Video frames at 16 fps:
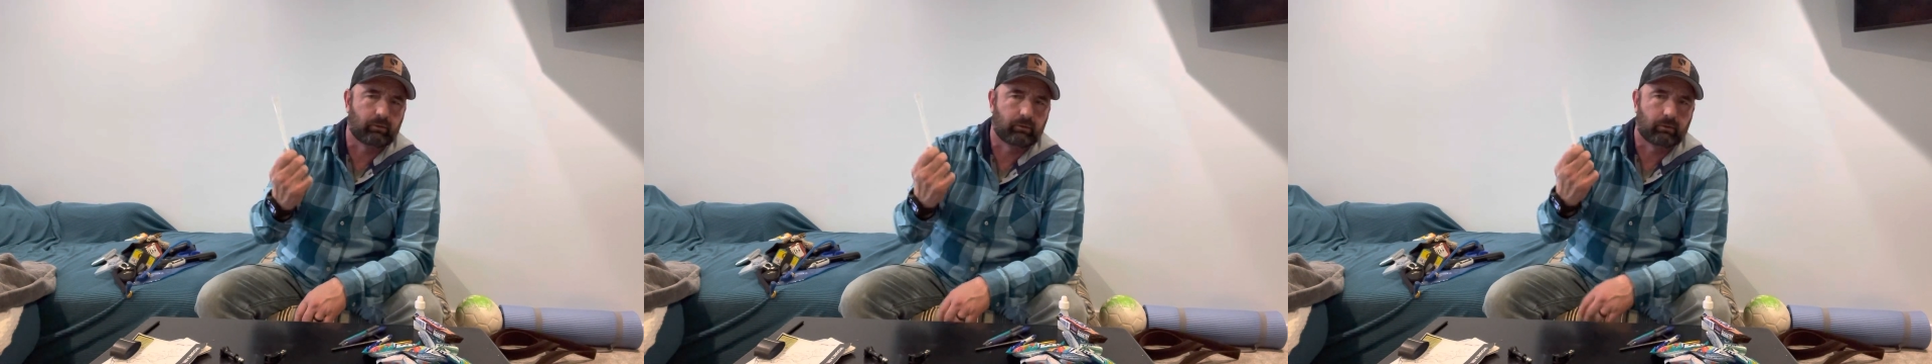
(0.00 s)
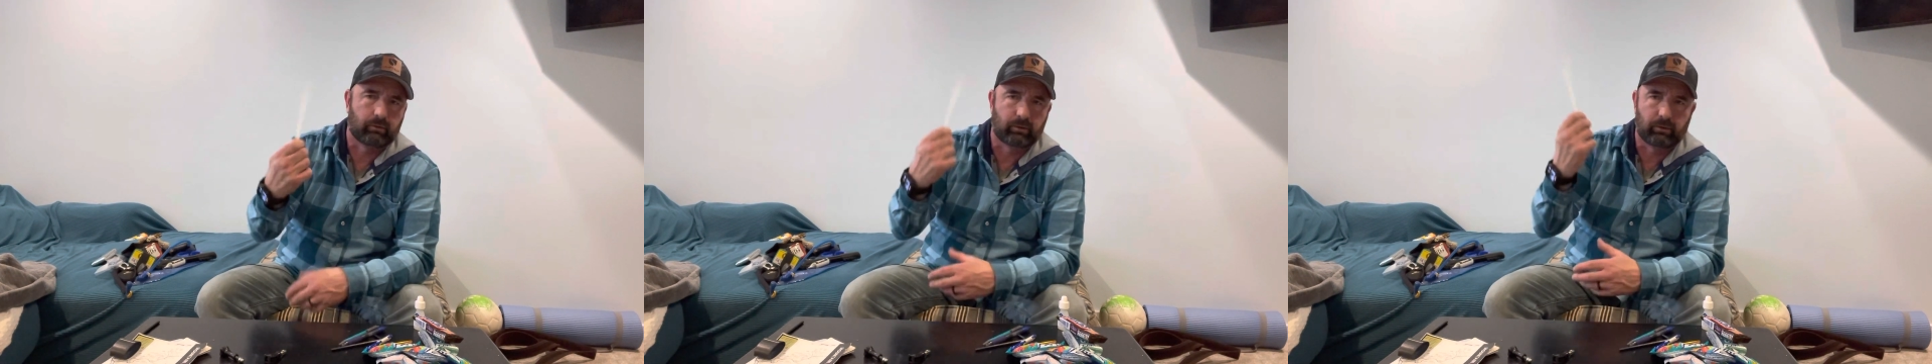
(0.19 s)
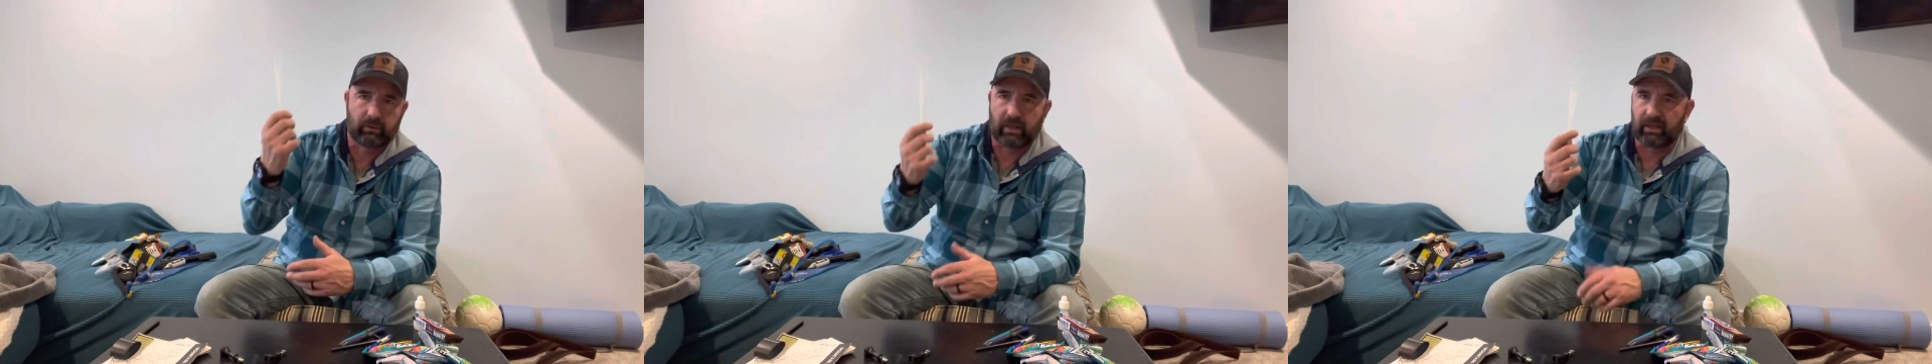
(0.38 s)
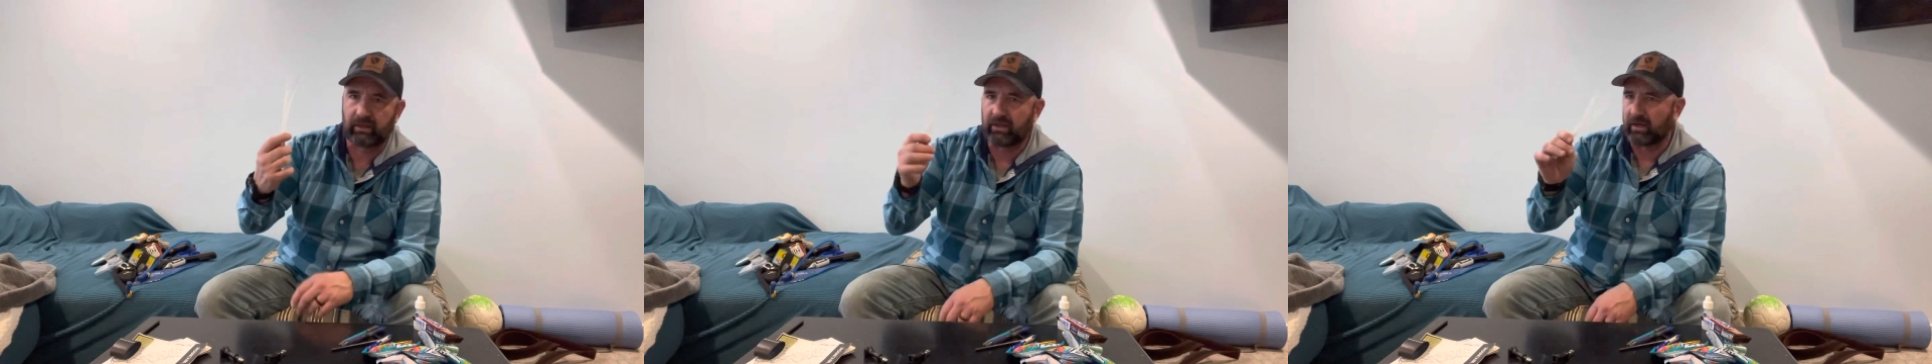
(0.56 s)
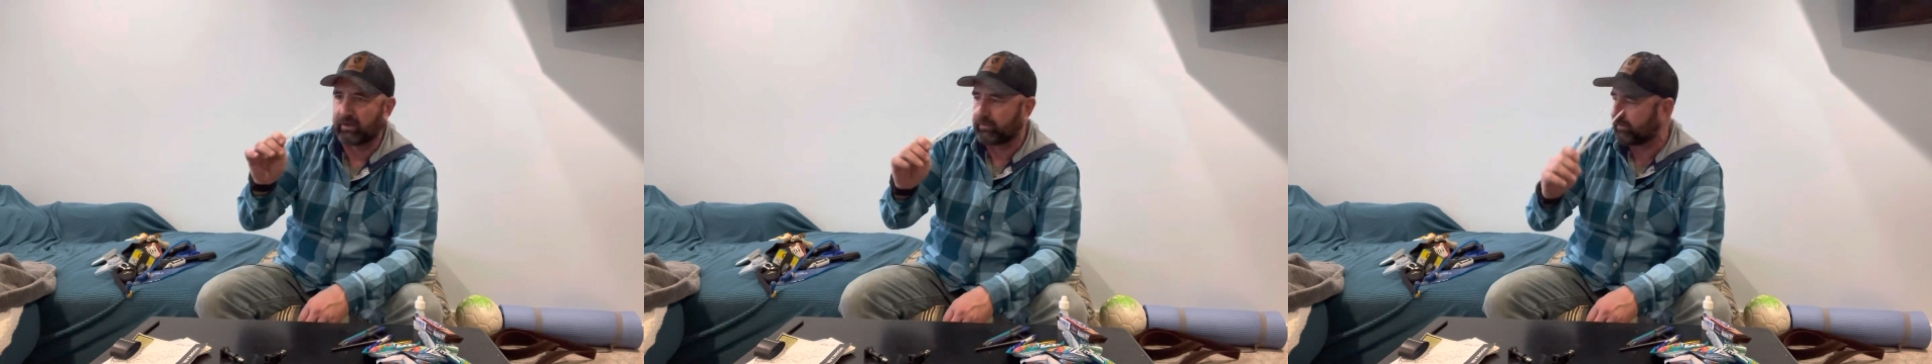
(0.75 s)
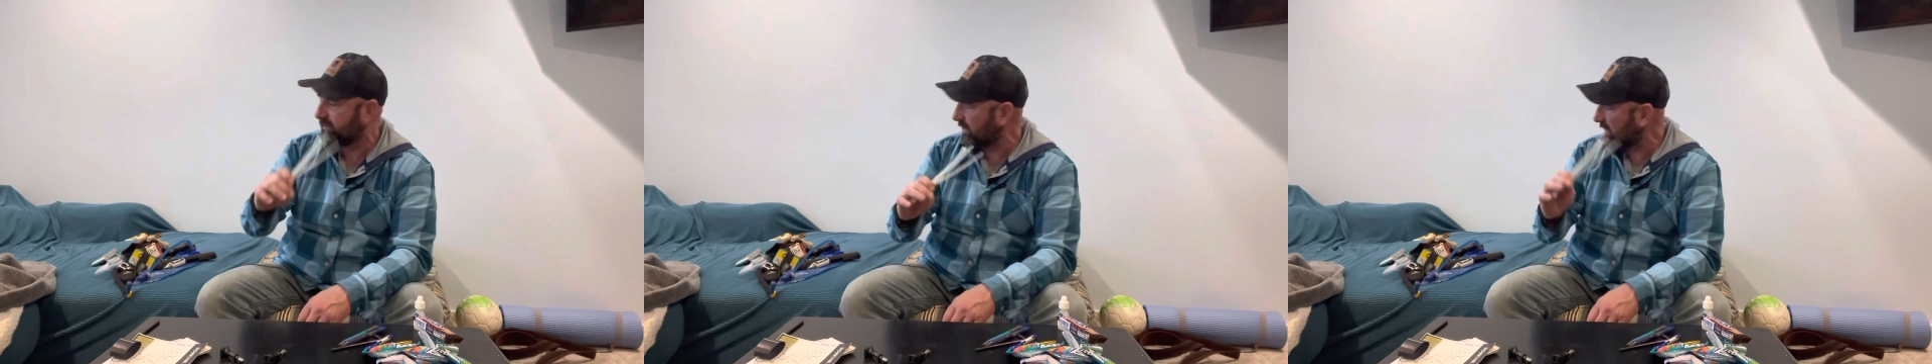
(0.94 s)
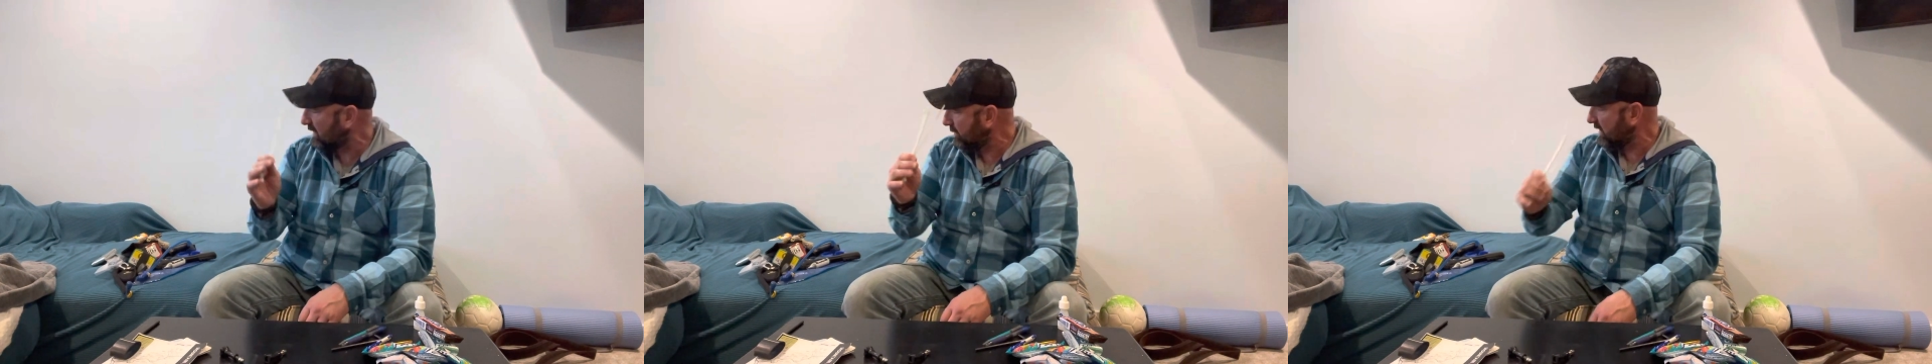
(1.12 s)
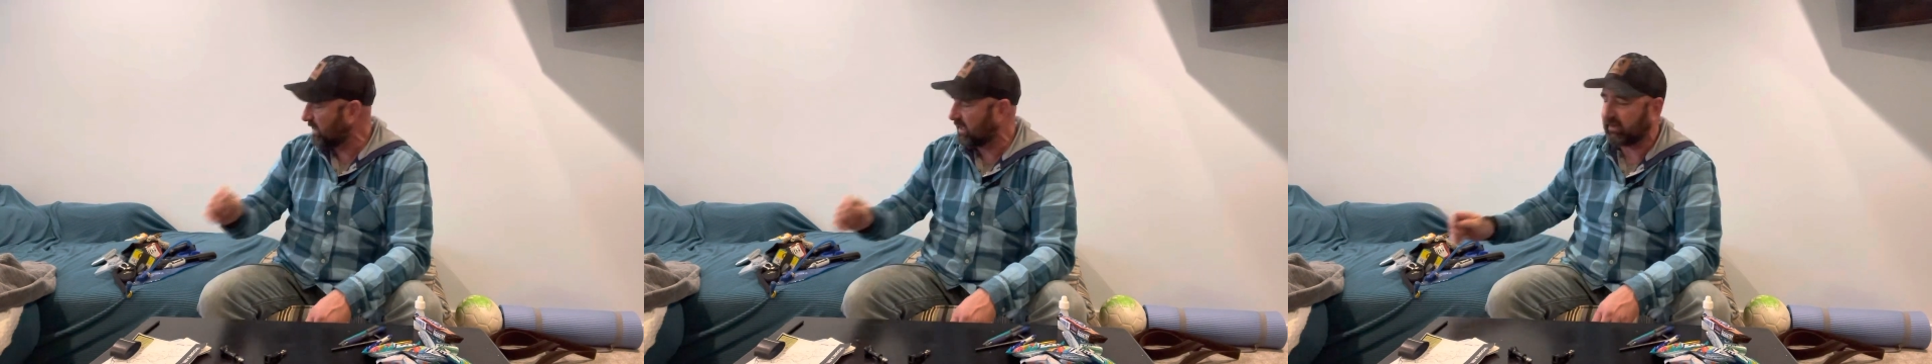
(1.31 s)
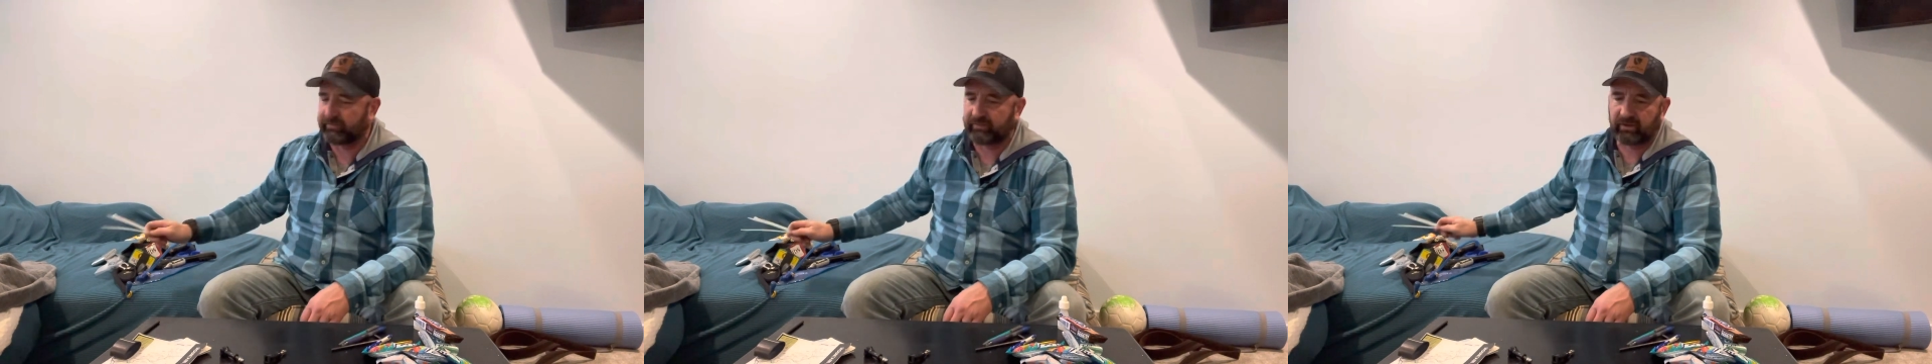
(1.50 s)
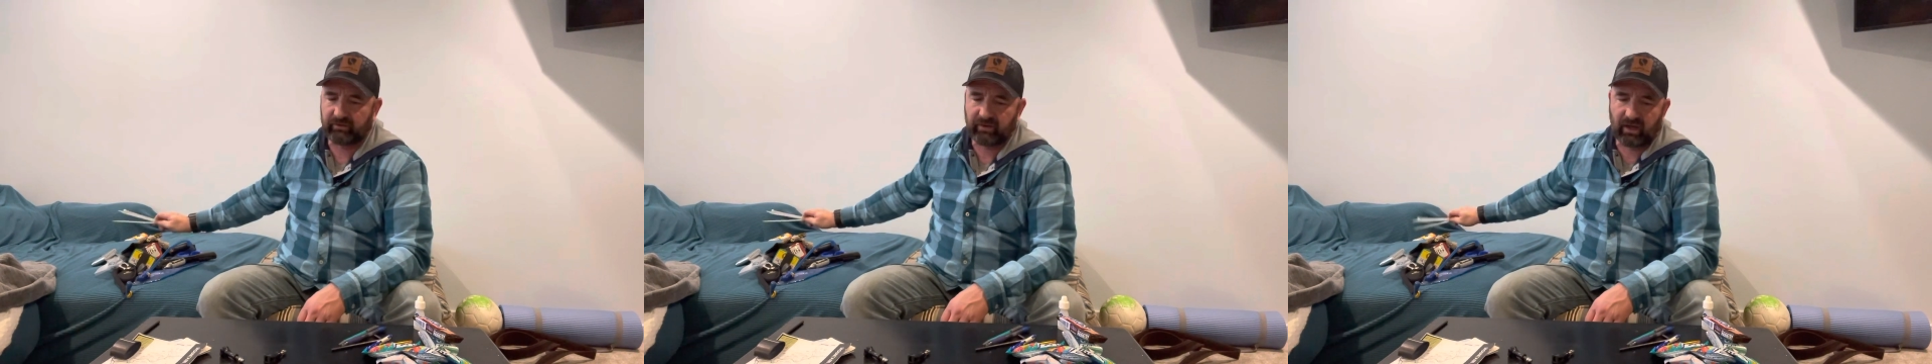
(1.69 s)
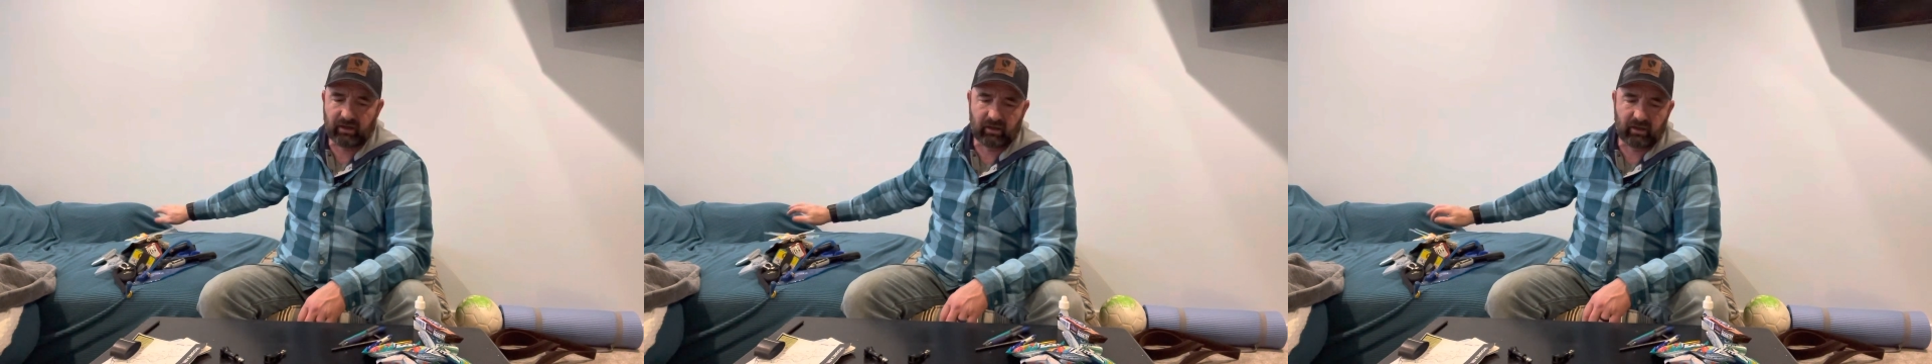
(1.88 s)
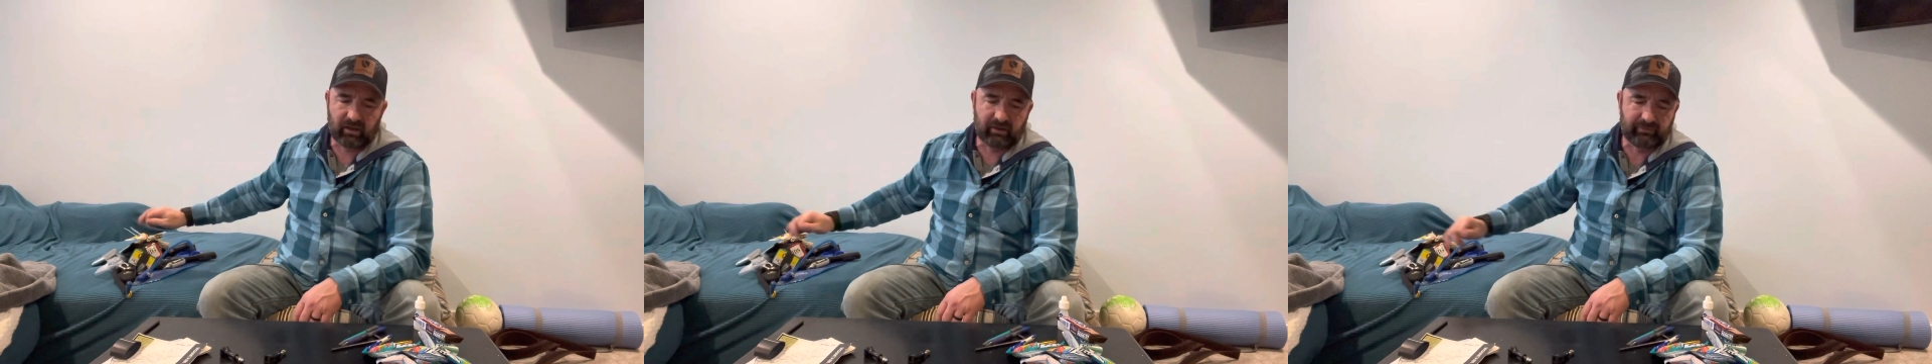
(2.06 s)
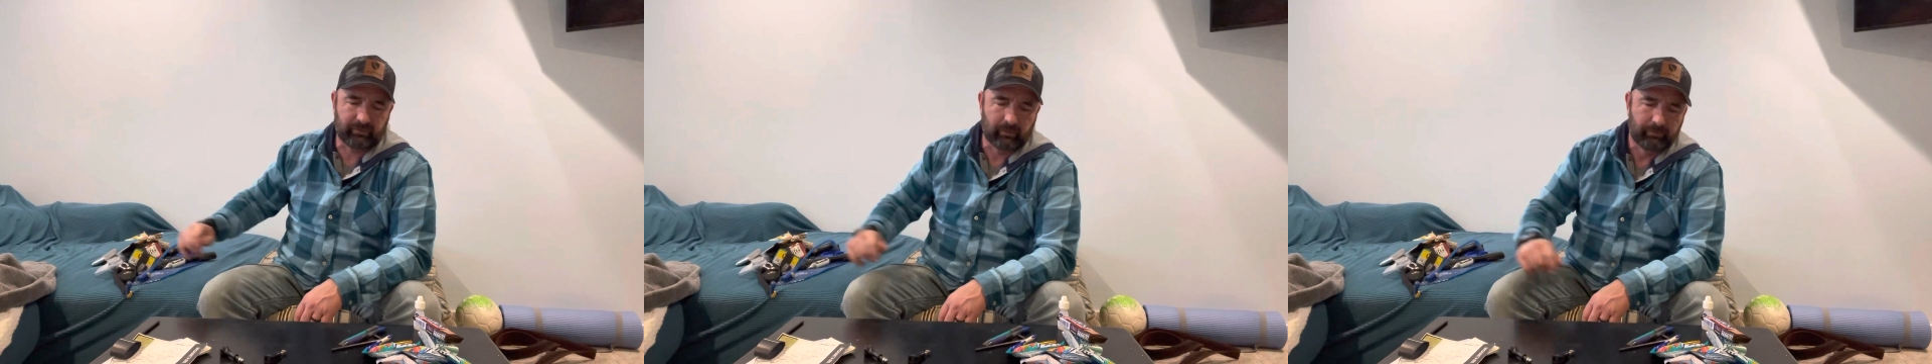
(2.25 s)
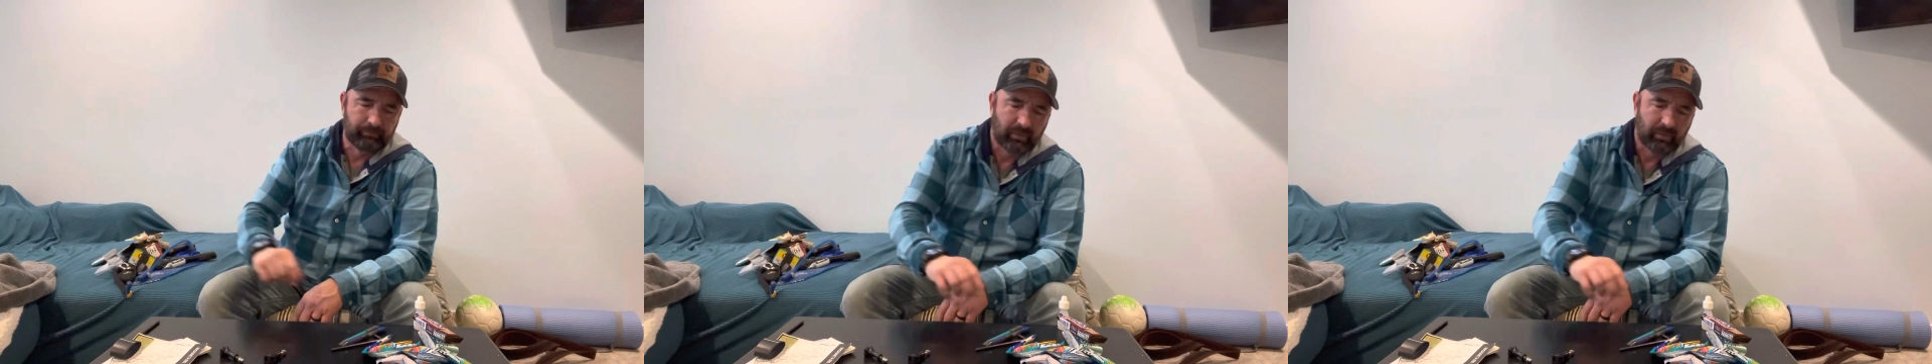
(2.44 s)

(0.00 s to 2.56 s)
or any other thing I may have to tie off.